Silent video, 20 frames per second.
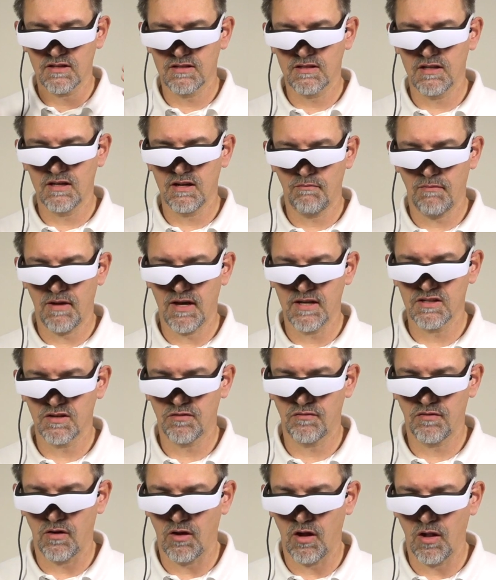Cinemizer
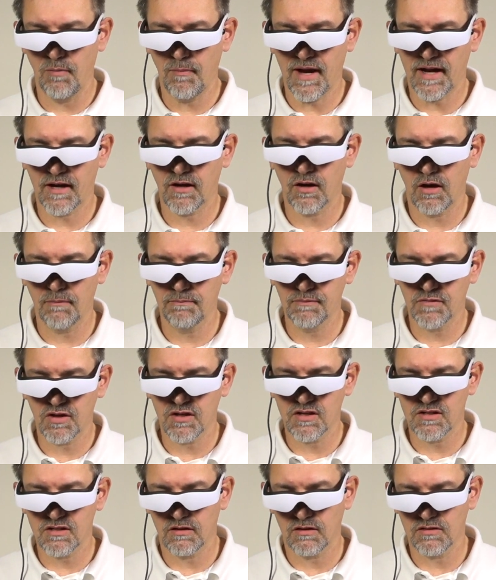for all my
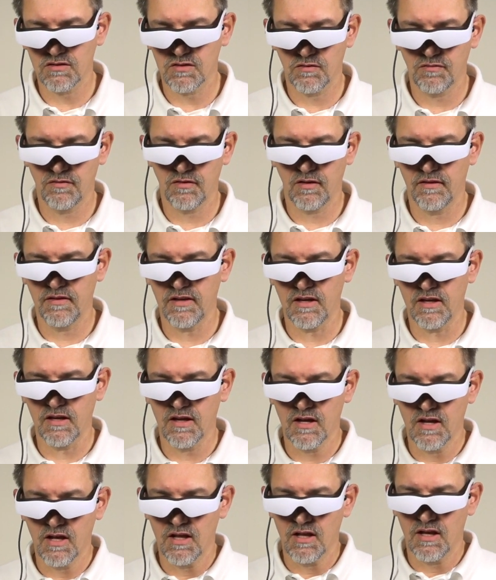copters, also for the
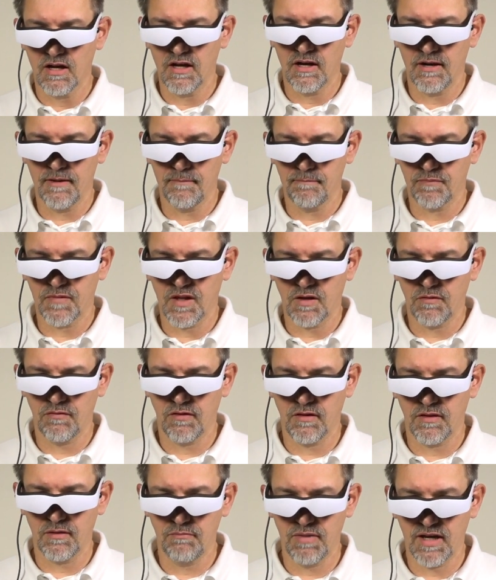
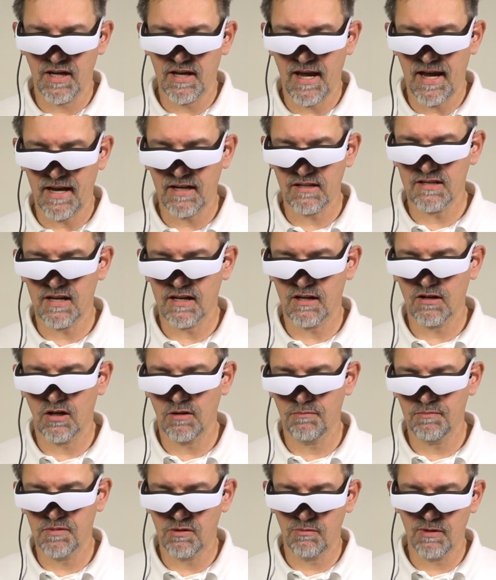big
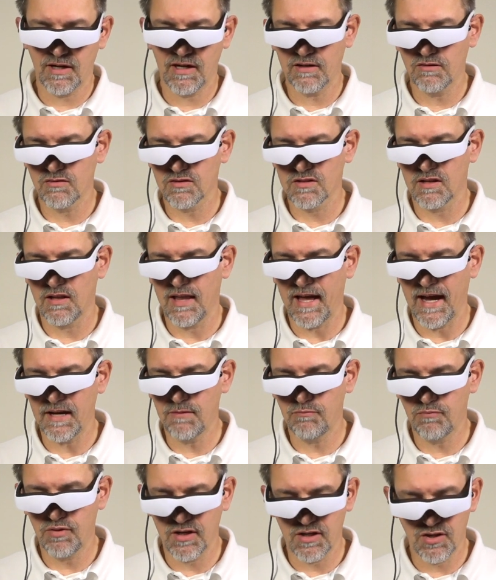hexacopter where I use a
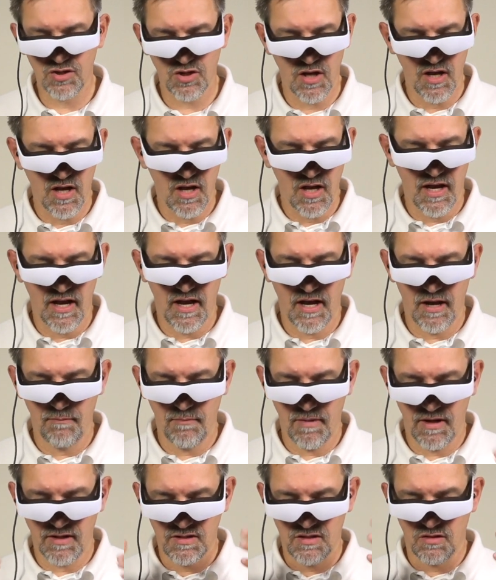light bridge,
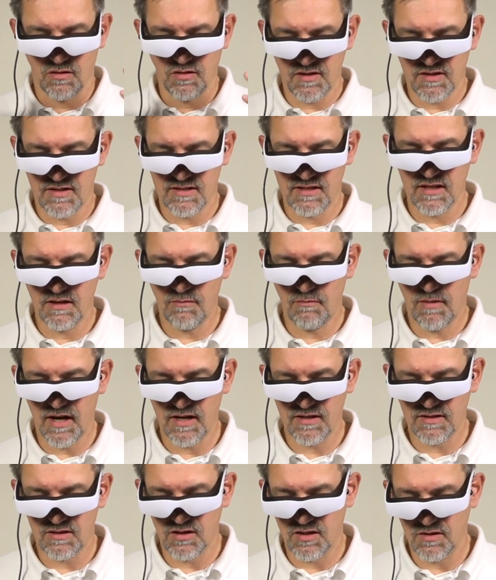and so the
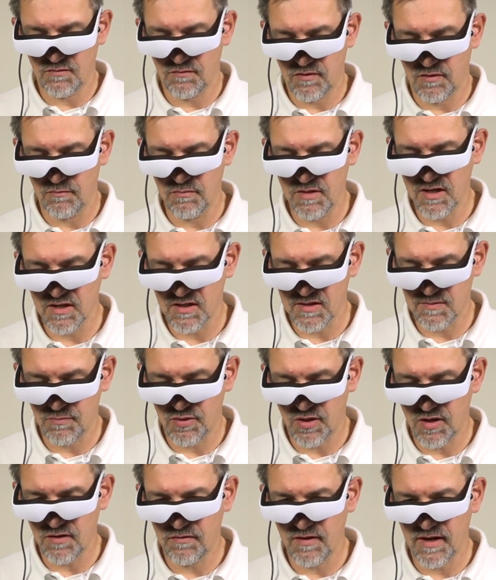Cinemizer for me is
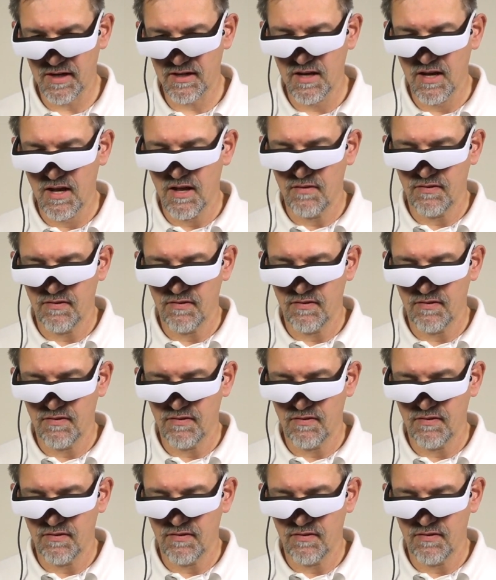perfect.